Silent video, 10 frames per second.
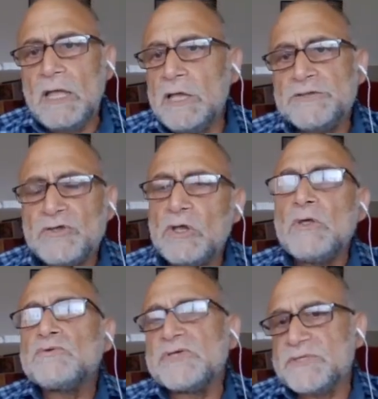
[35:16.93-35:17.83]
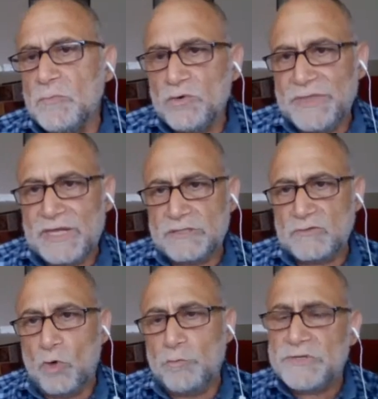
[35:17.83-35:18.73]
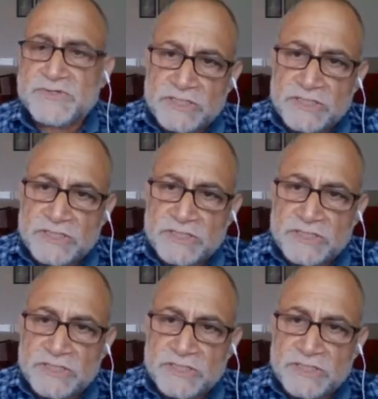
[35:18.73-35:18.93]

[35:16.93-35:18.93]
it closes more than it opens.